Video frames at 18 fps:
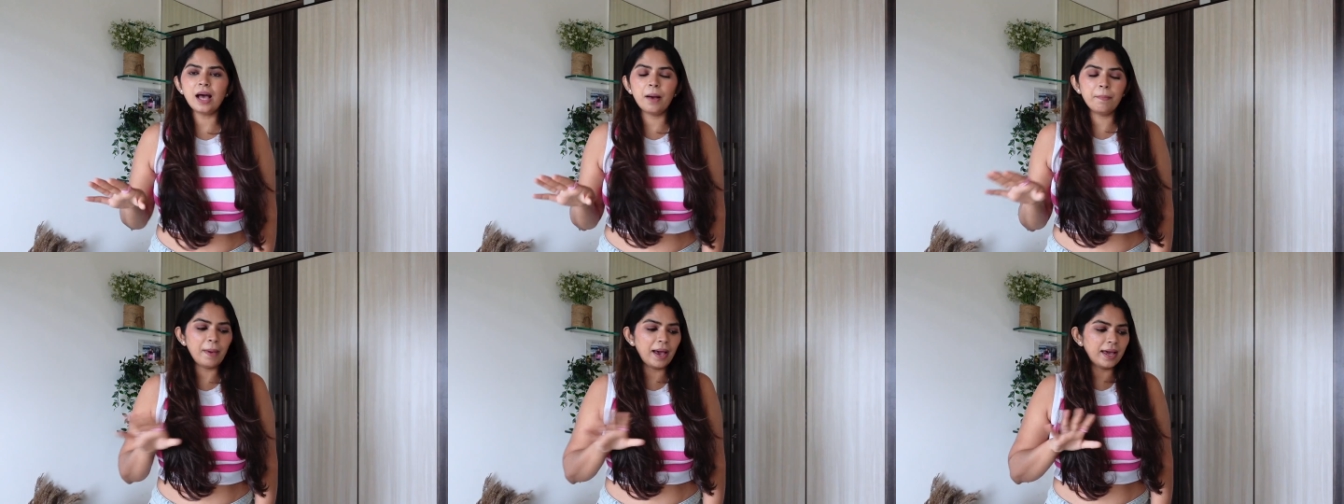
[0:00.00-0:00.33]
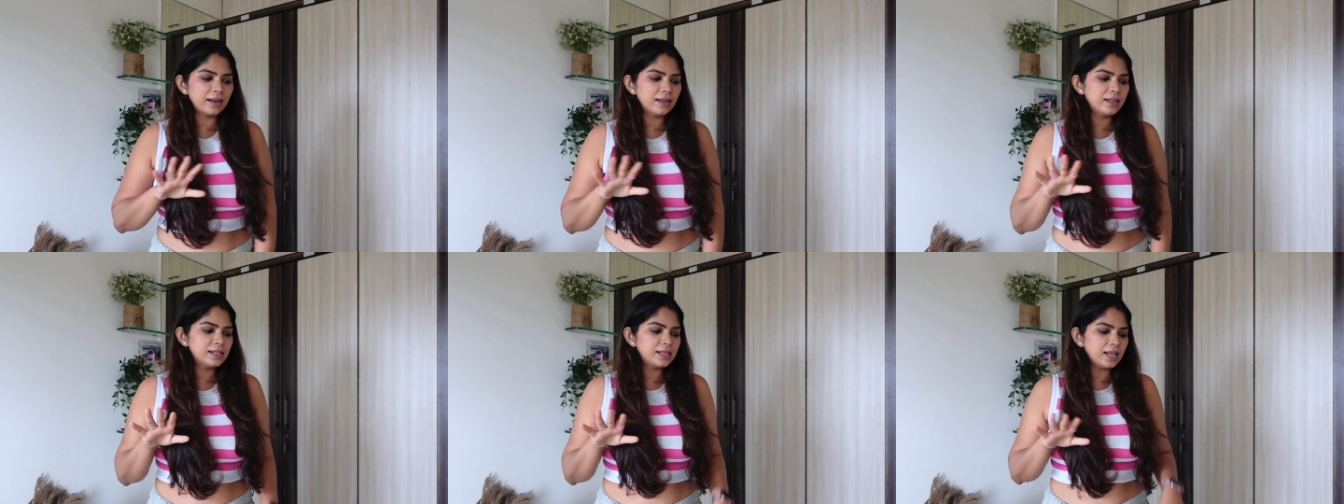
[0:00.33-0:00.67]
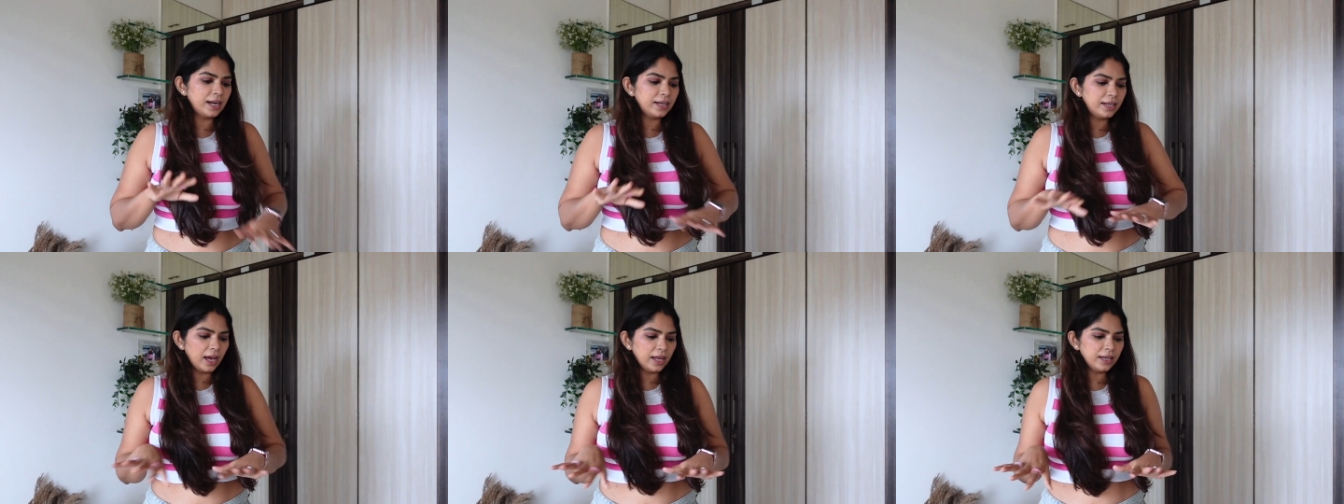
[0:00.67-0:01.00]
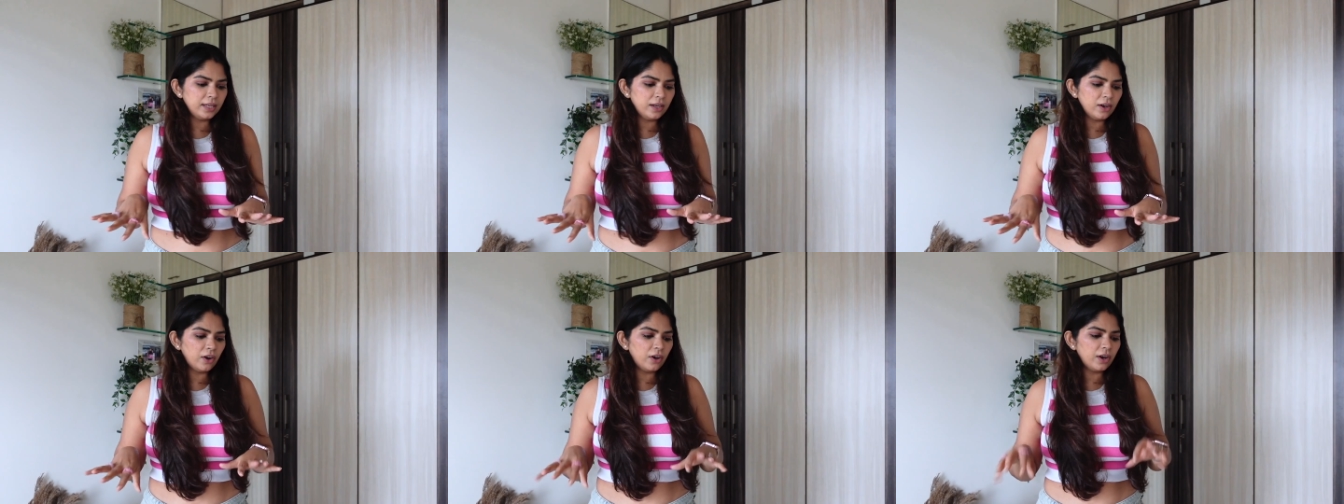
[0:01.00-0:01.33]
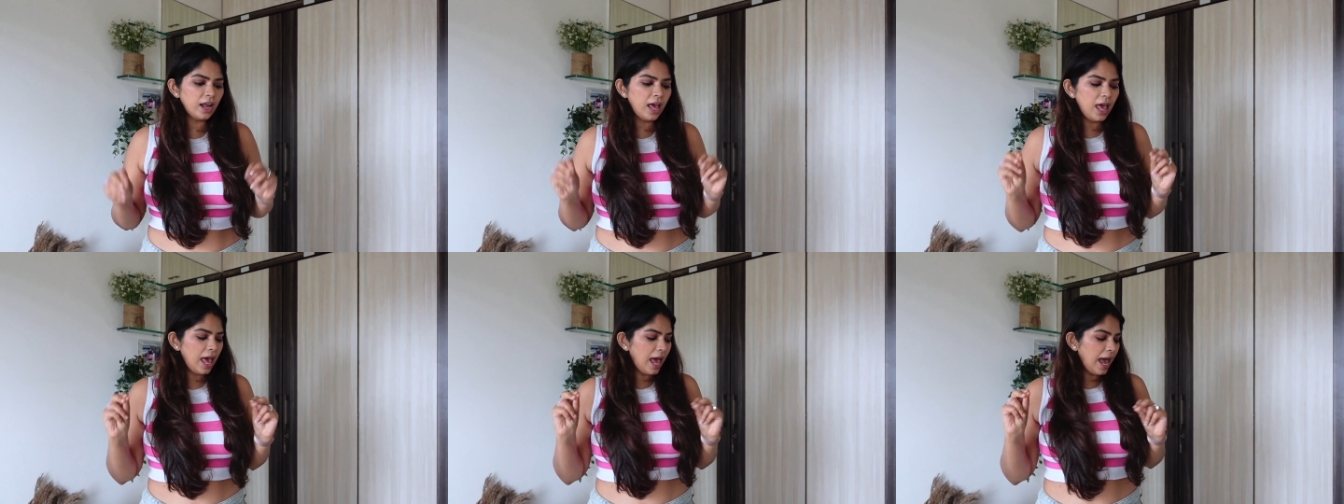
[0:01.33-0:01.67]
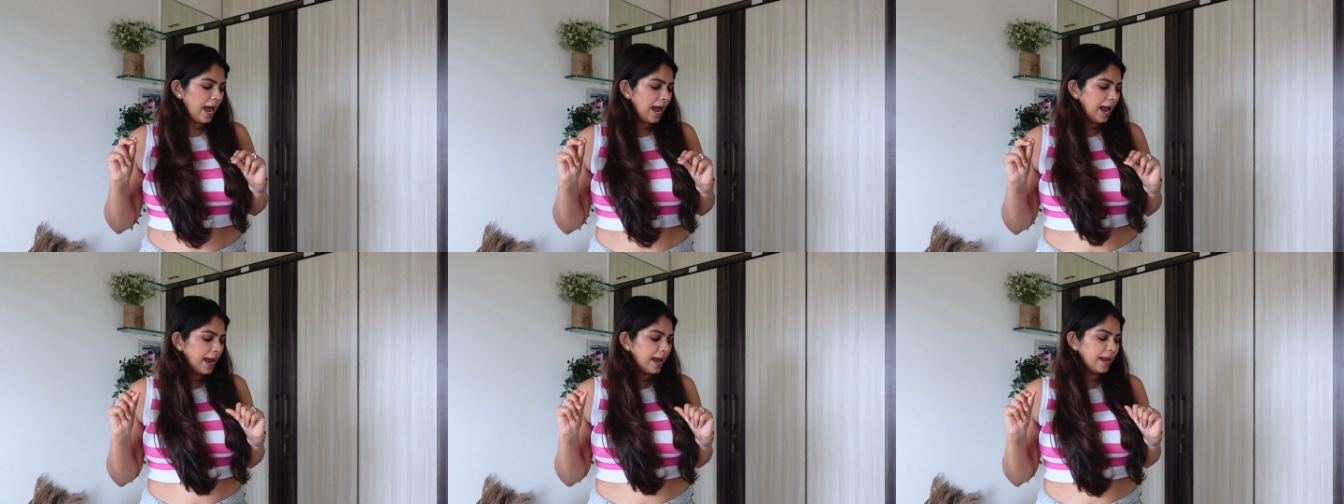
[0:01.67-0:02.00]
Apparels are done here,
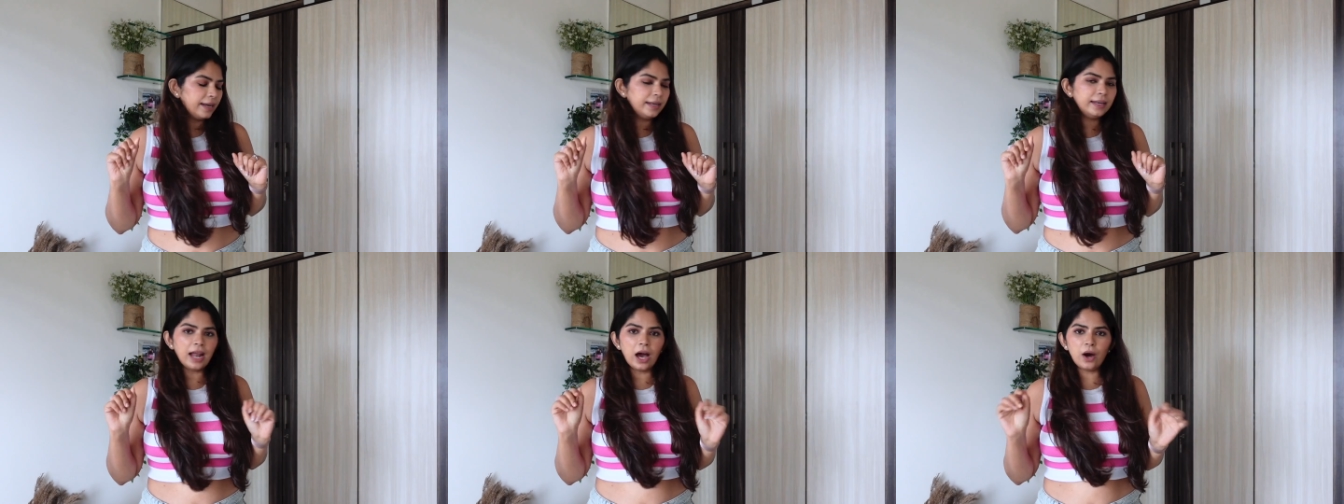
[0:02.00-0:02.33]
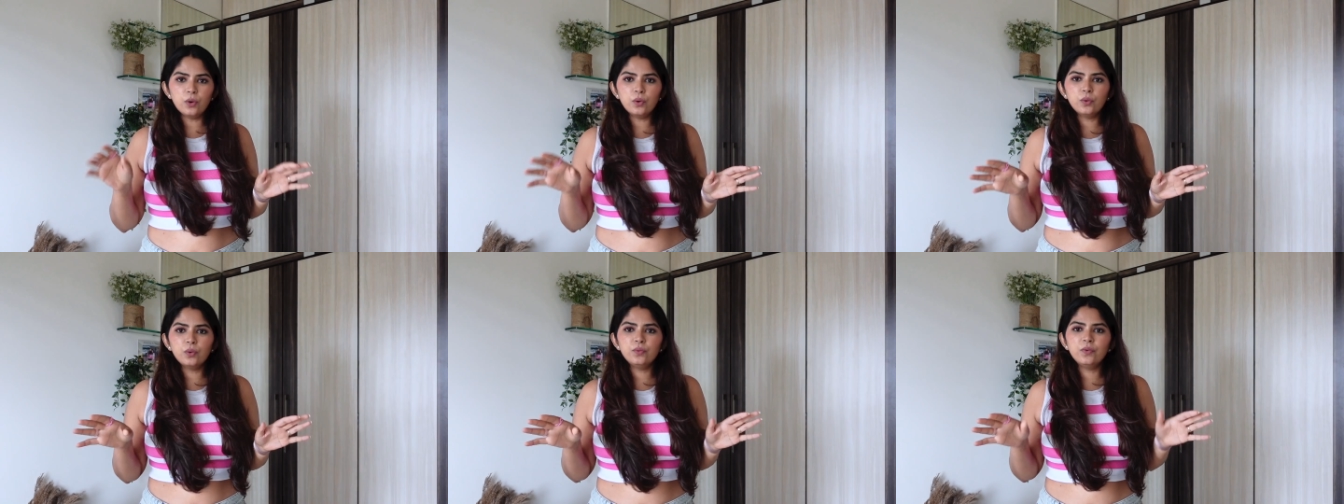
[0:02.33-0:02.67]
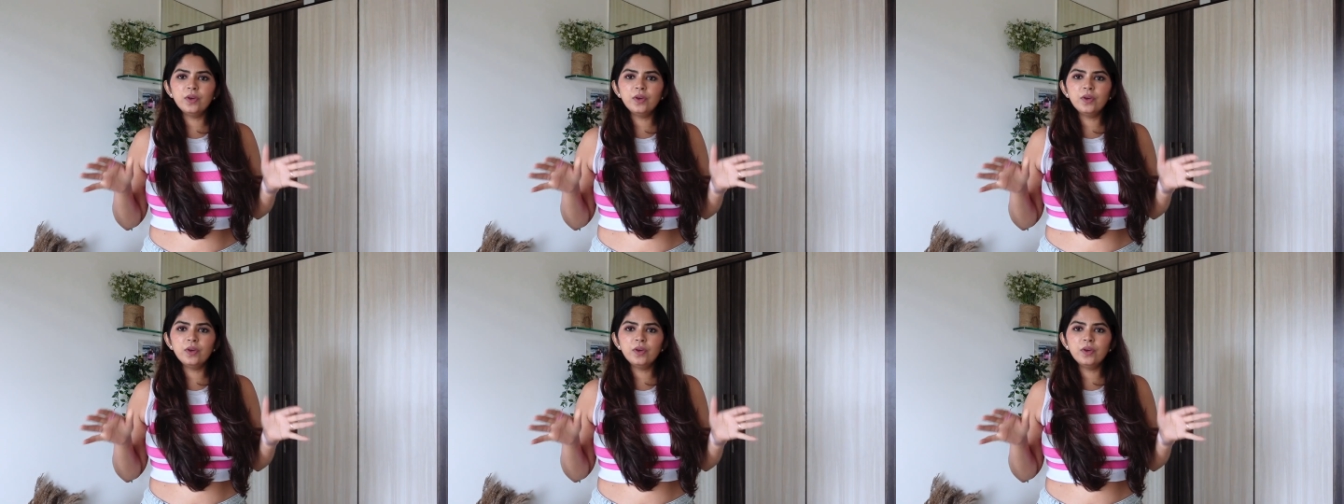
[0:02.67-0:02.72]
and now